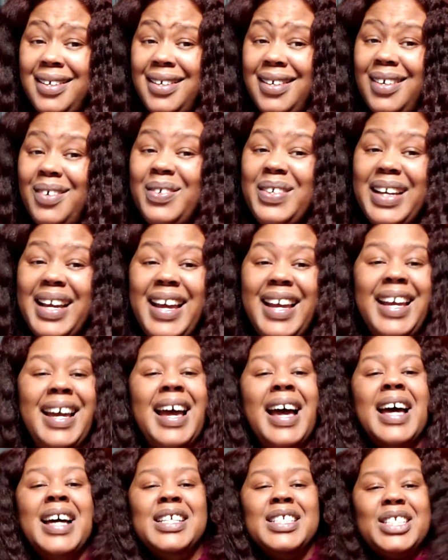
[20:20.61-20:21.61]
Okay,
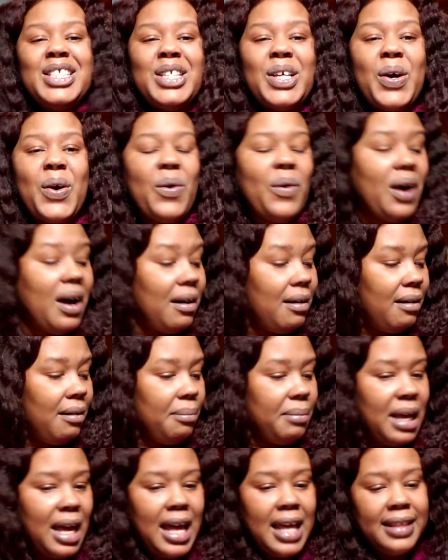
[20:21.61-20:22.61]
so
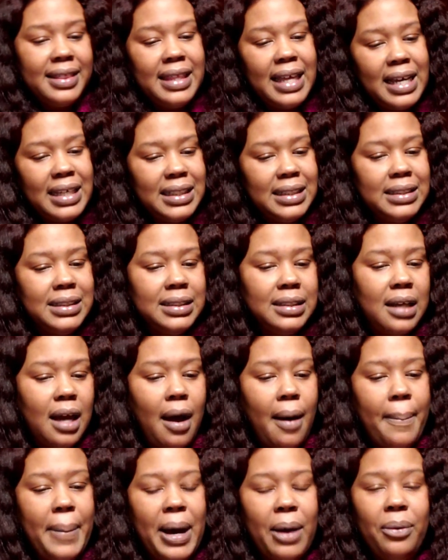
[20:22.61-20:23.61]
that is
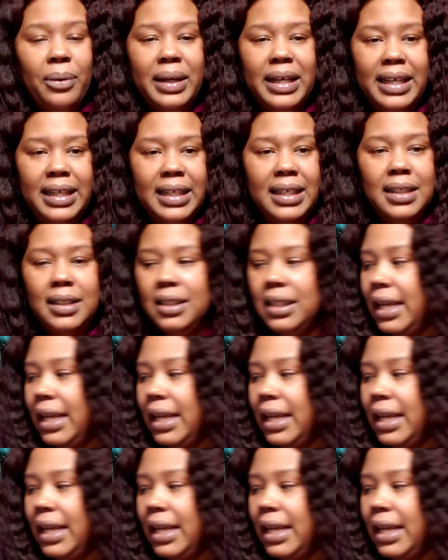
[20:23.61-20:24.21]
about it.